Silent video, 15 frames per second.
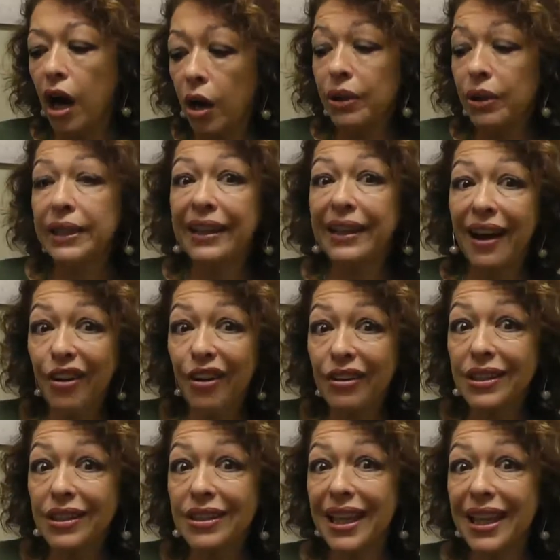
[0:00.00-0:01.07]
I'll
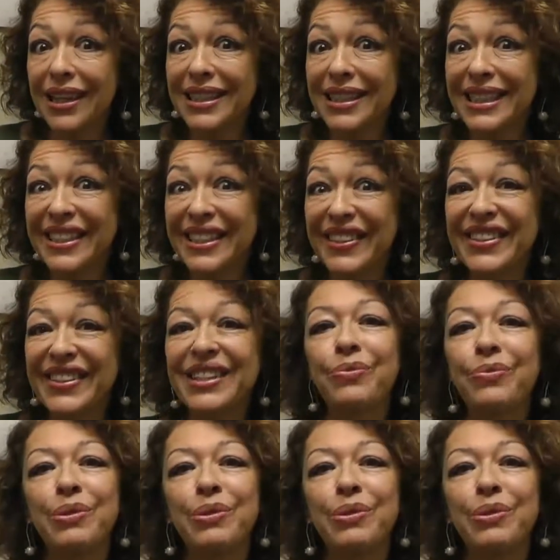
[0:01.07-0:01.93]
encourage that student,